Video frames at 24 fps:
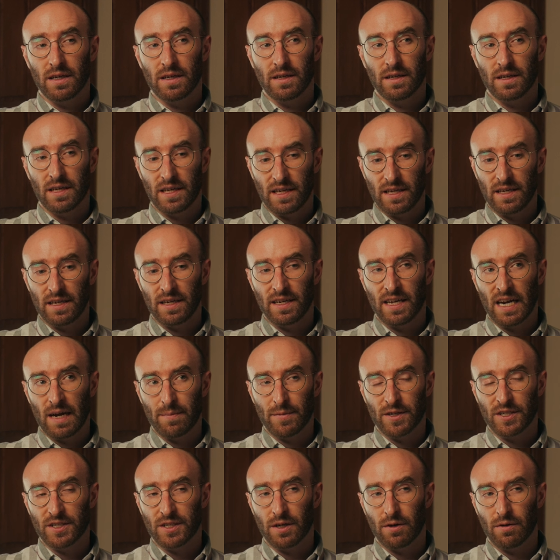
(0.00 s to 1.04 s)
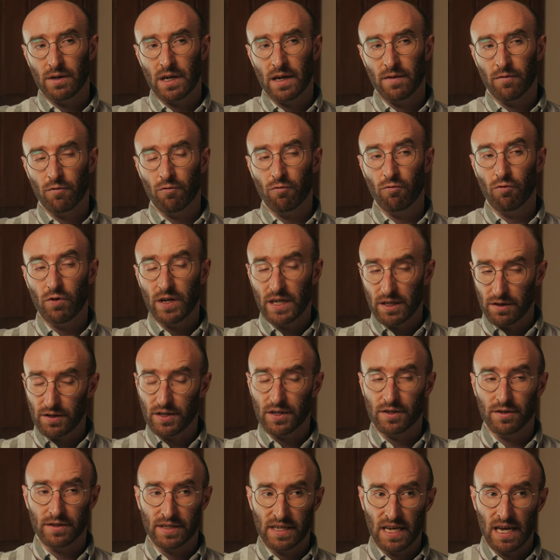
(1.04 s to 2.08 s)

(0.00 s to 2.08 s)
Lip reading: He and Emma Stone have really good